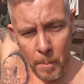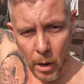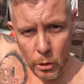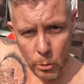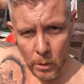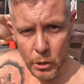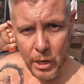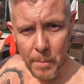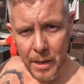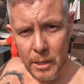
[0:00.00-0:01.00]
but I just want to
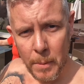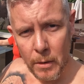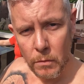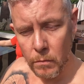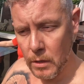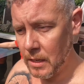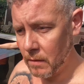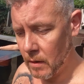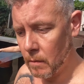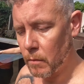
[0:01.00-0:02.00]
share my experience of
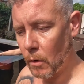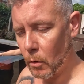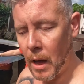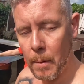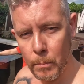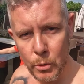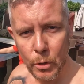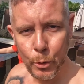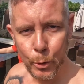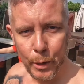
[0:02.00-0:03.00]
receiving it, felt
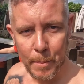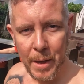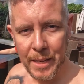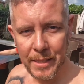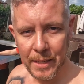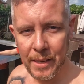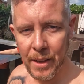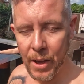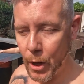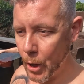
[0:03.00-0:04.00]
absolutely amazing.
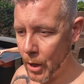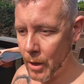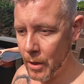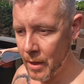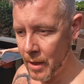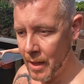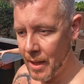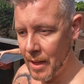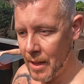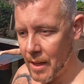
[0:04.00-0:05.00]
Uh,
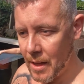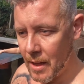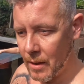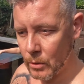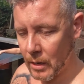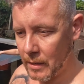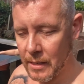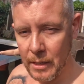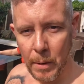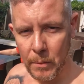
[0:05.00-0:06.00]
it was like
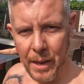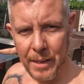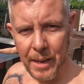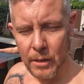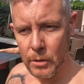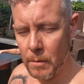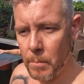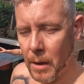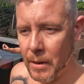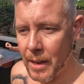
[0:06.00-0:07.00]
£6.99
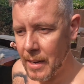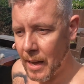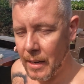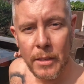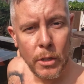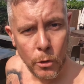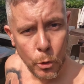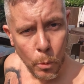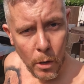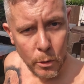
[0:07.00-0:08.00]
or £7.99. It's gone
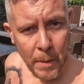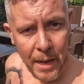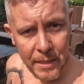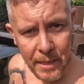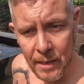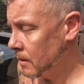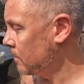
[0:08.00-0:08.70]
towards Marty,